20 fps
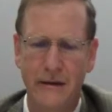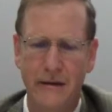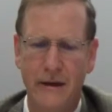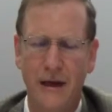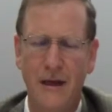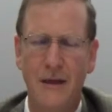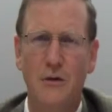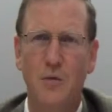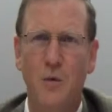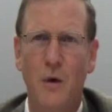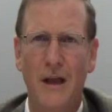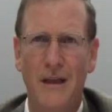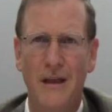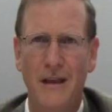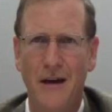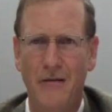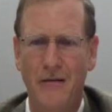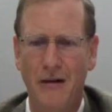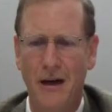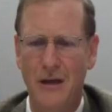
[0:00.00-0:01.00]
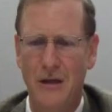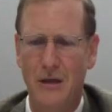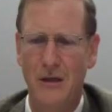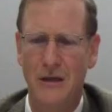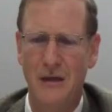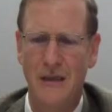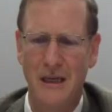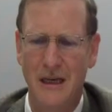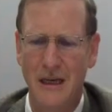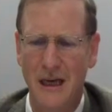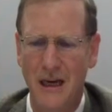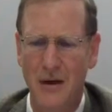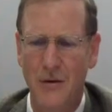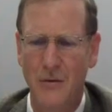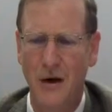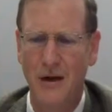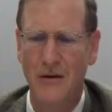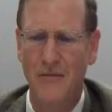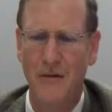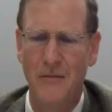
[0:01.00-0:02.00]
that's one direction. There's another
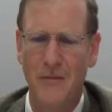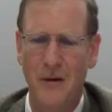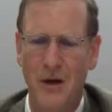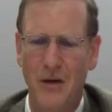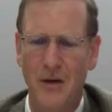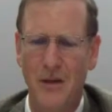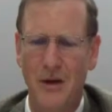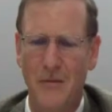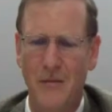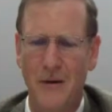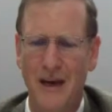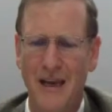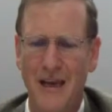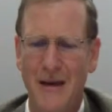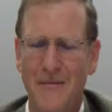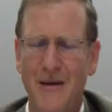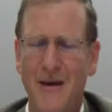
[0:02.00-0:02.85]
one, Rabbi Yossi Omer,